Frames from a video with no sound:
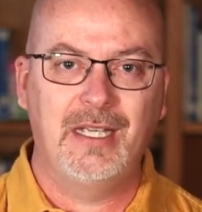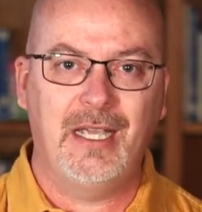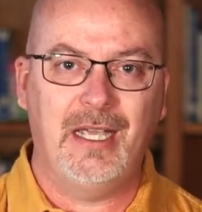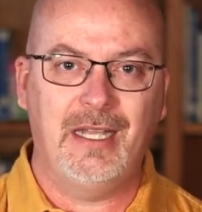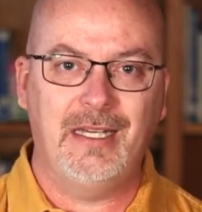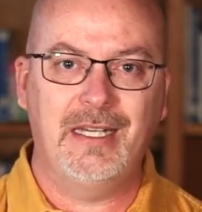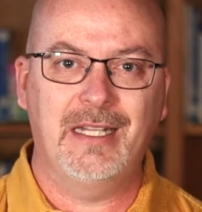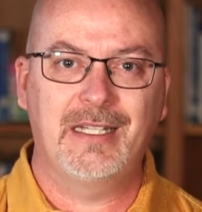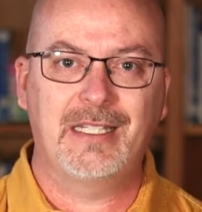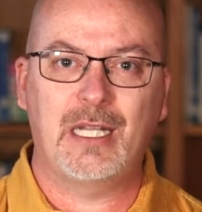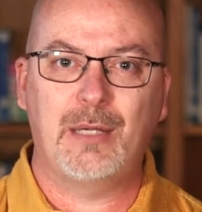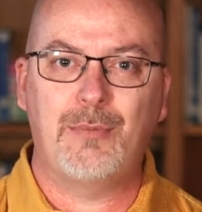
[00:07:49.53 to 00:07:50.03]

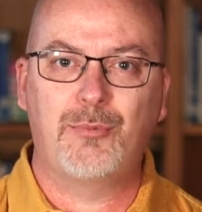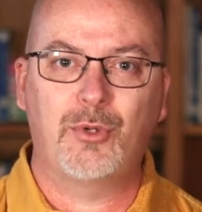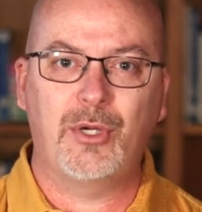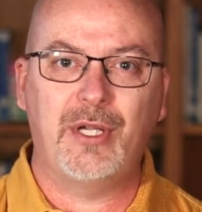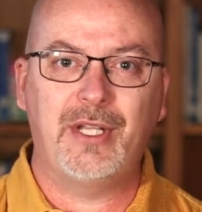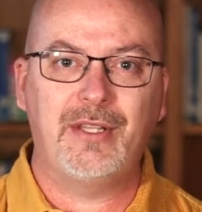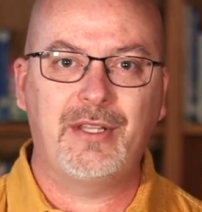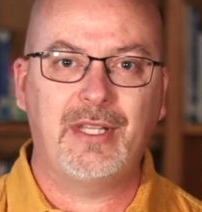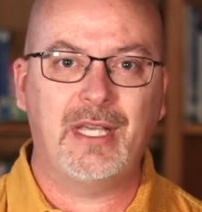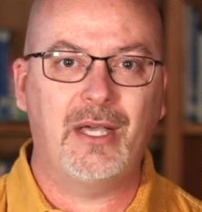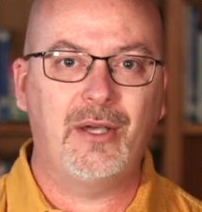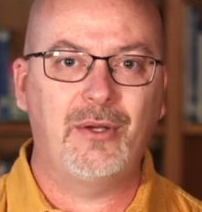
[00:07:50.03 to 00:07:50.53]
And as I
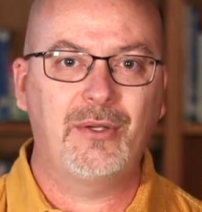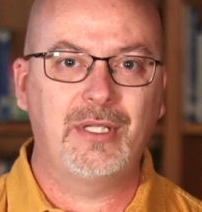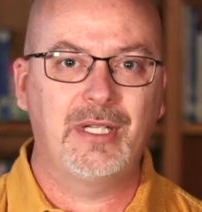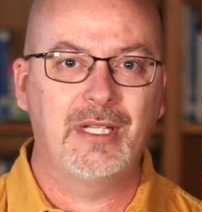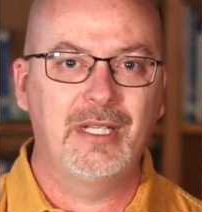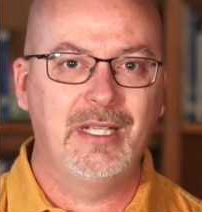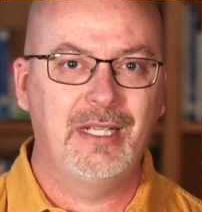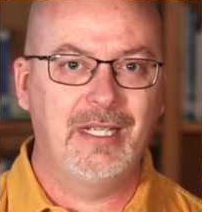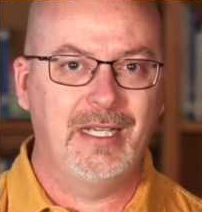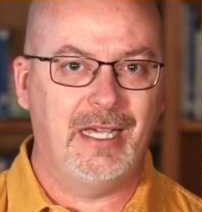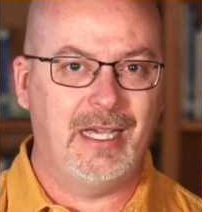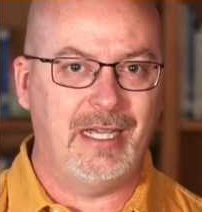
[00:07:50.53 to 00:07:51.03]
breathe out,
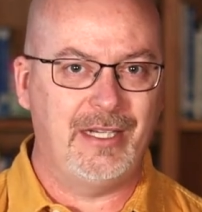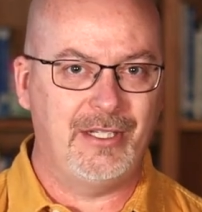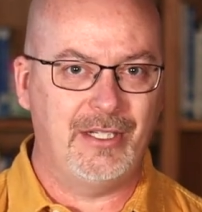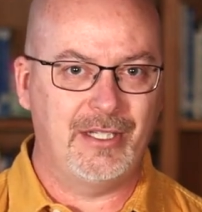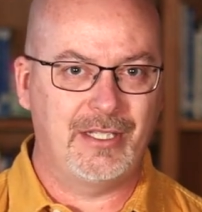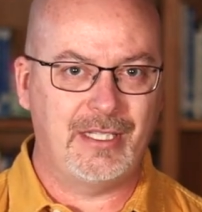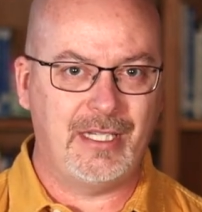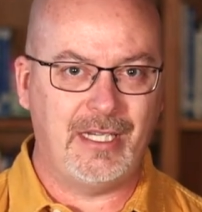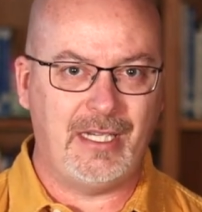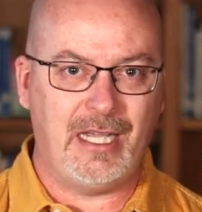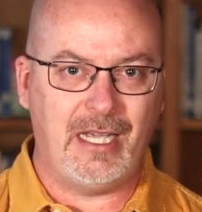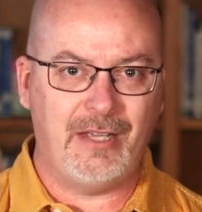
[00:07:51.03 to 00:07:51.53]
I
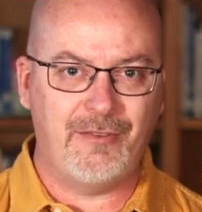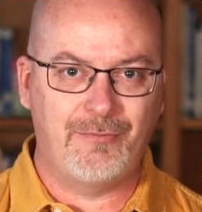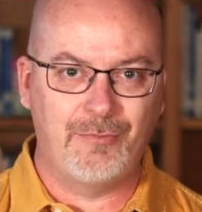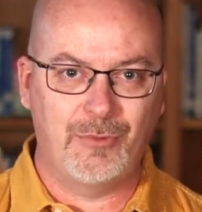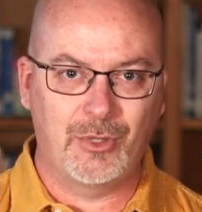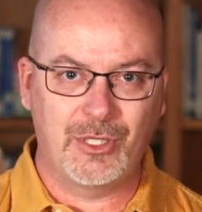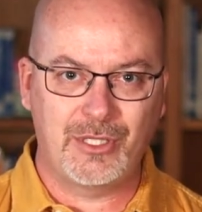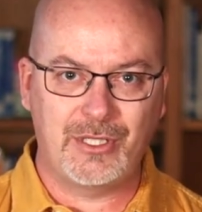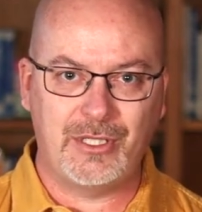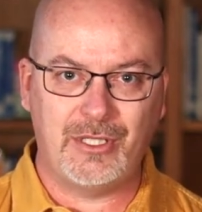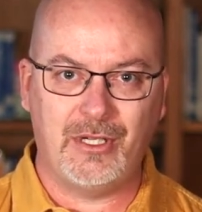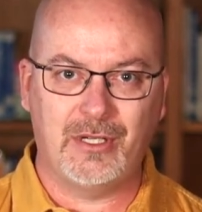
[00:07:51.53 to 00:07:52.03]
just say, have
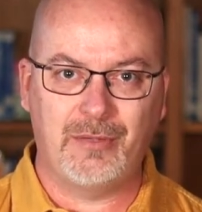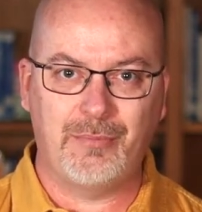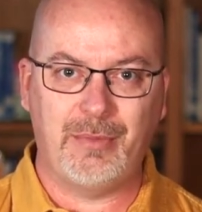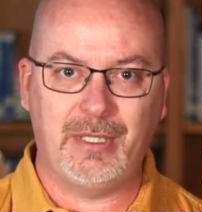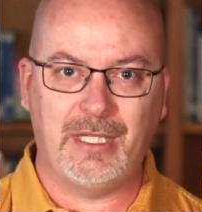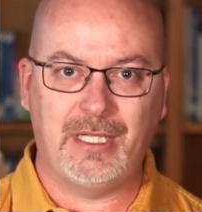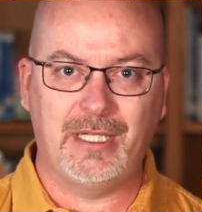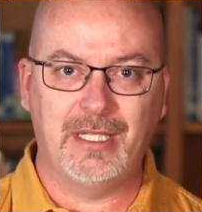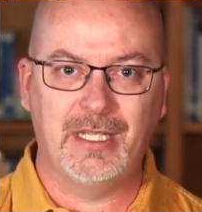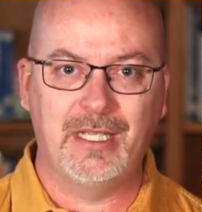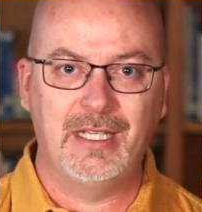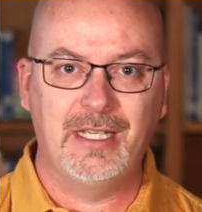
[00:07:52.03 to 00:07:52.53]
mercy on
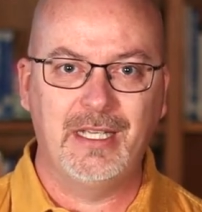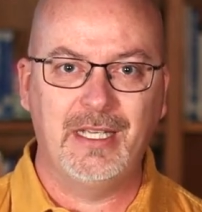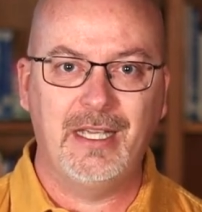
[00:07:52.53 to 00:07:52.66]
me.